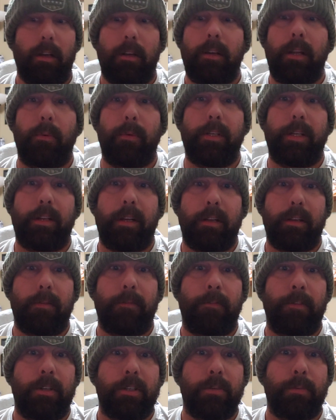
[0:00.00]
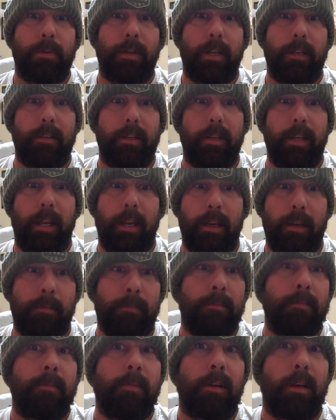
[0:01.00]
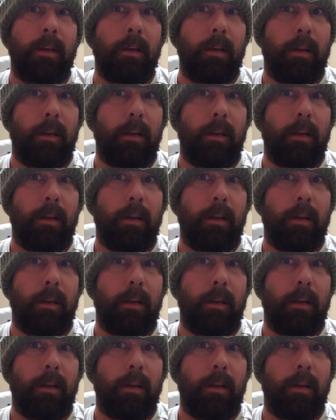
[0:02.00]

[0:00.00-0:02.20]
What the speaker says: Now, we did end up finish playing the game,